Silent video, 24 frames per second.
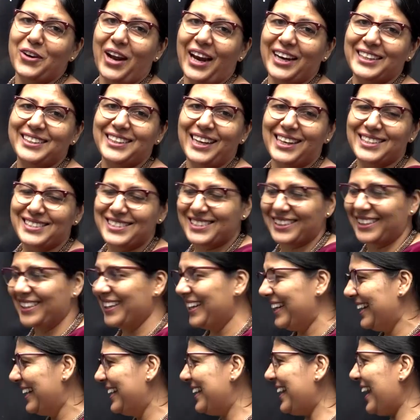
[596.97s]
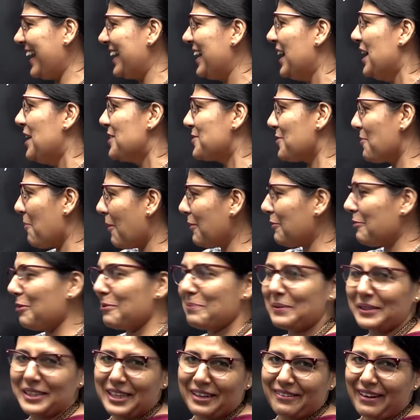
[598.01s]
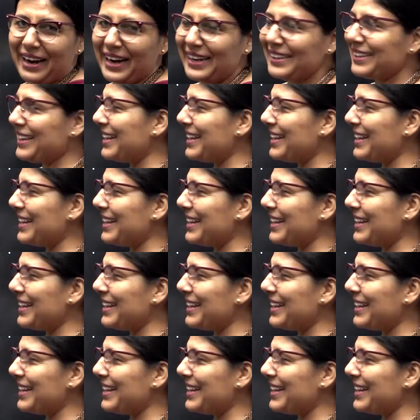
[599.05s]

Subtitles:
right answer, right? So what could be the right